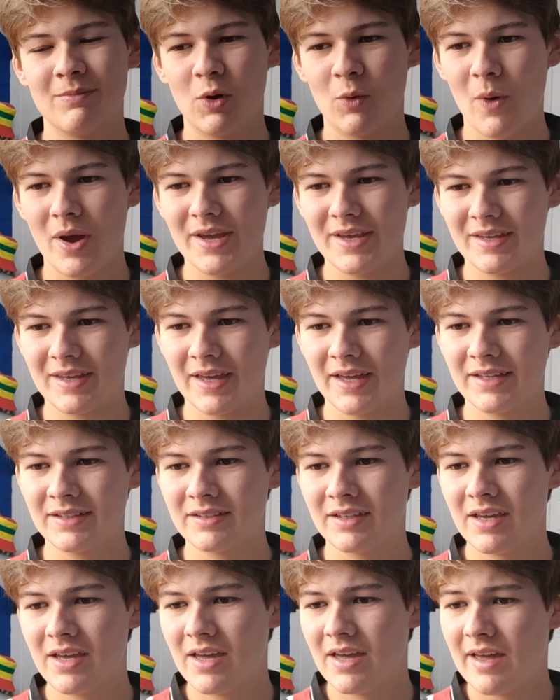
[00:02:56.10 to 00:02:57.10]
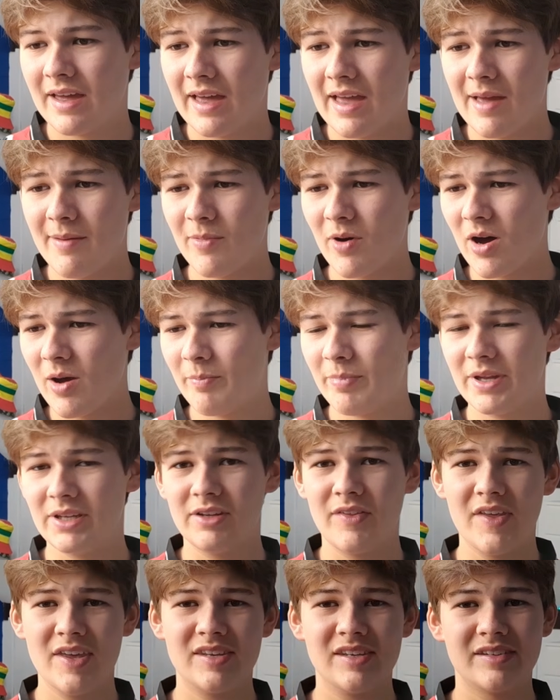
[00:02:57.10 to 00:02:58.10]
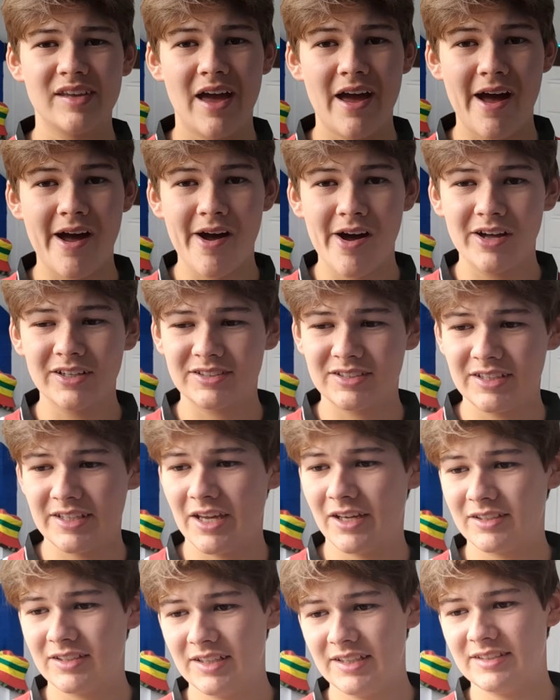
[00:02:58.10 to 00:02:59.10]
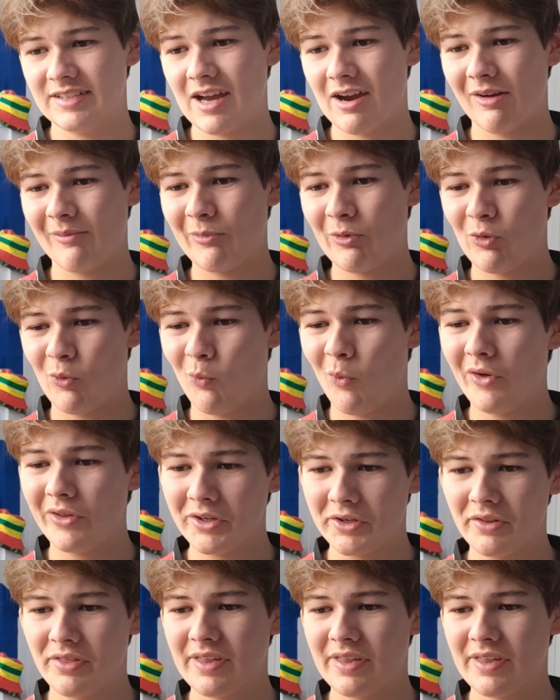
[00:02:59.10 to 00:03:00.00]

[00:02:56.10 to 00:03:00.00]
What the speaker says: away kit. In my opinion, this is utterly terrible. The one good